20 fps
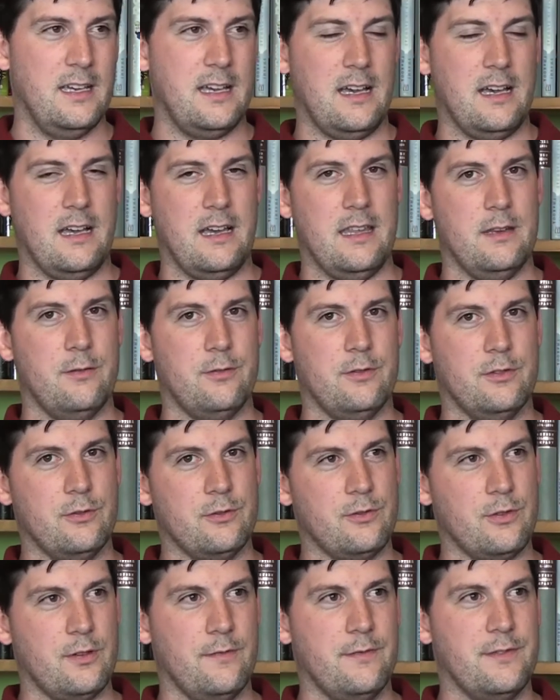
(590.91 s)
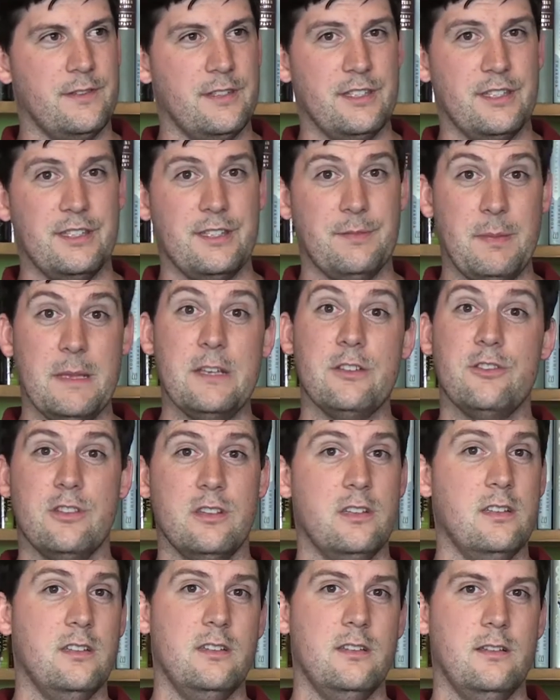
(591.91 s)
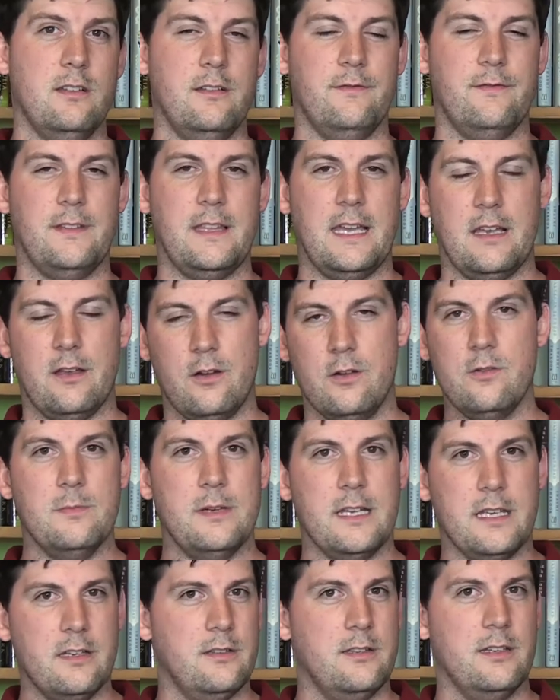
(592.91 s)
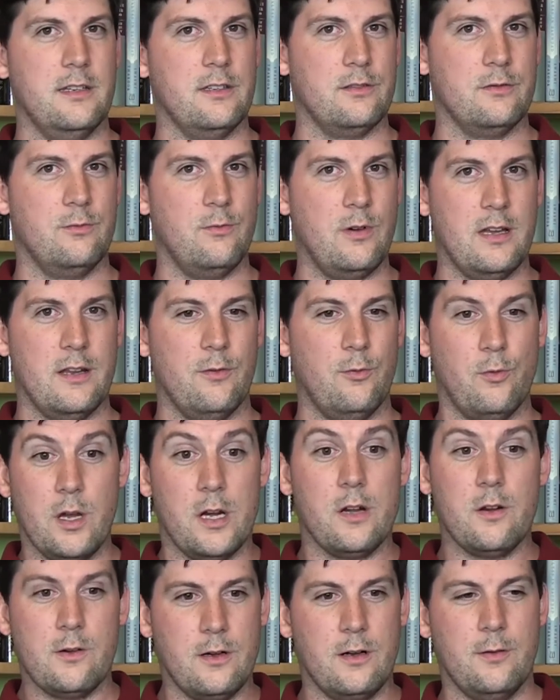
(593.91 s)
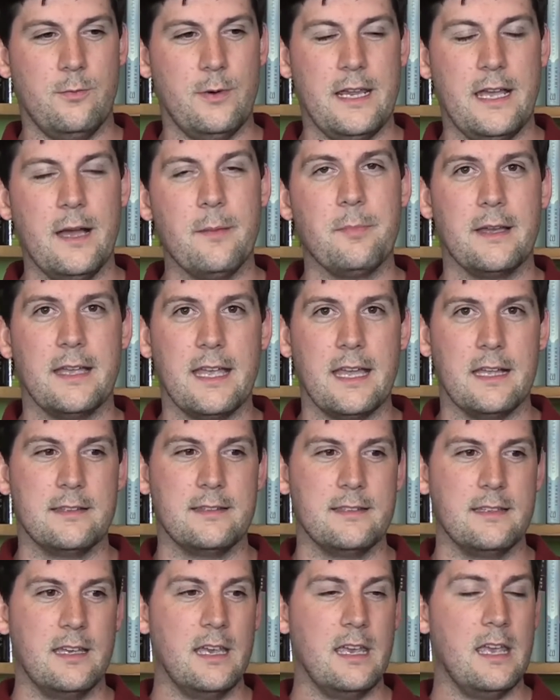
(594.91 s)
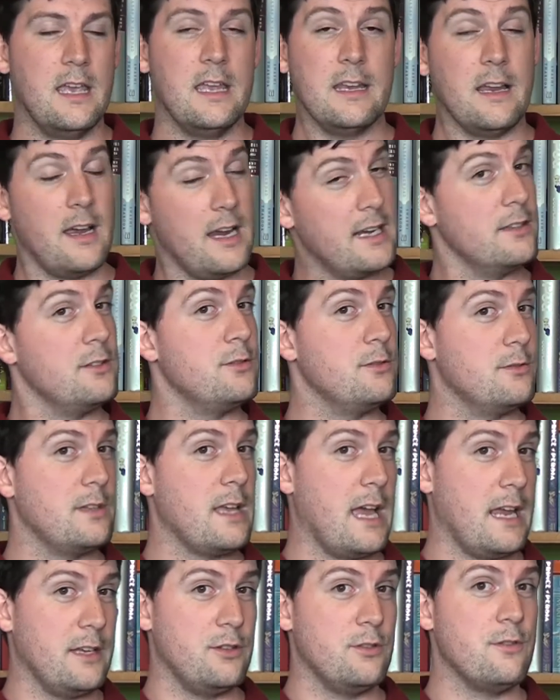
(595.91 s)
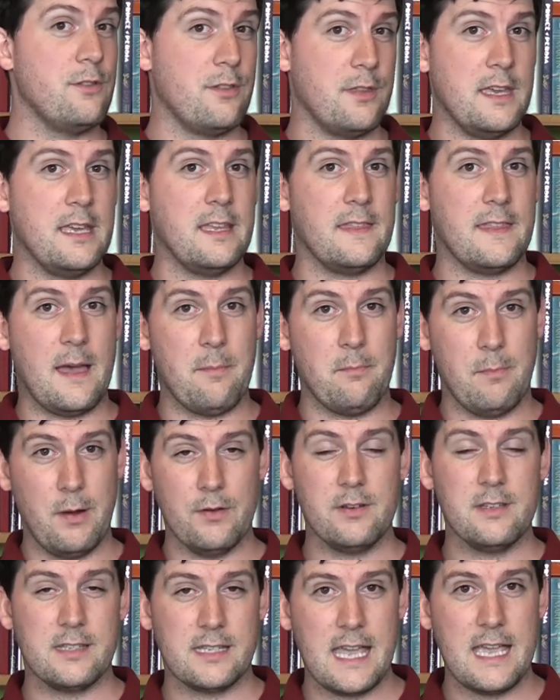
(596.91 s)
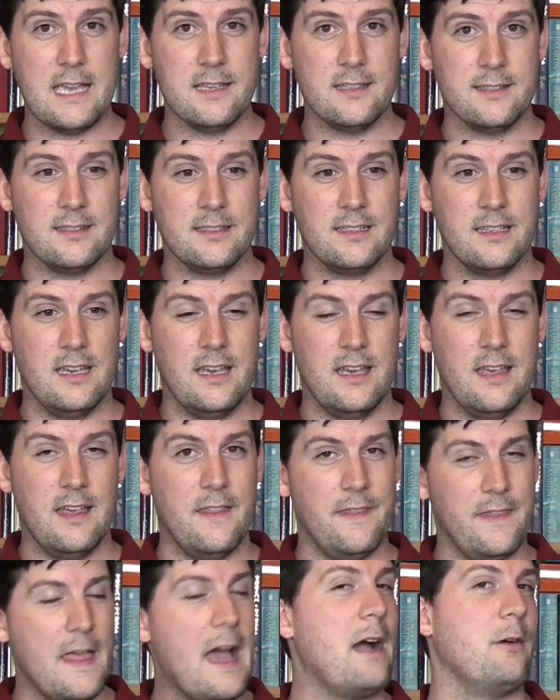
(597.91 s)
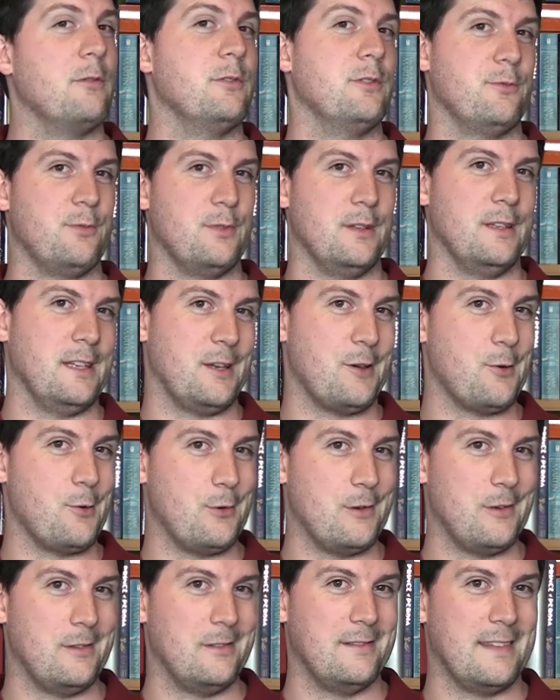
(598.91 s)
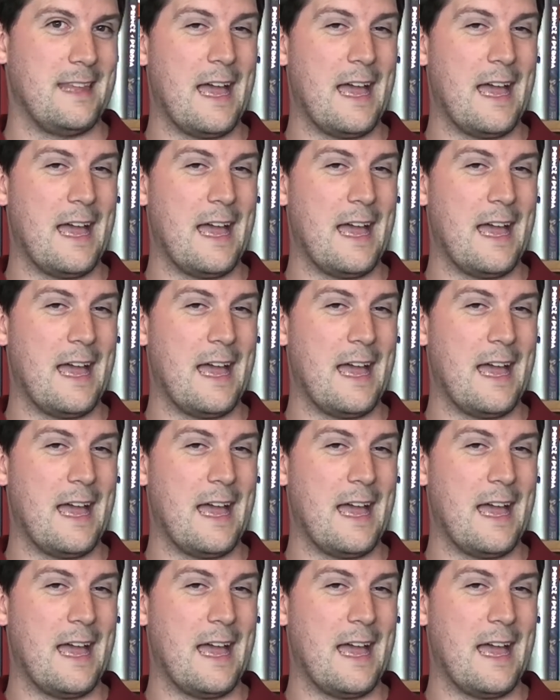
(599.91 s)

There was no sort of suspension of like, oh my goodness, what are we up against? Now I do think that bonus case, that was really cool.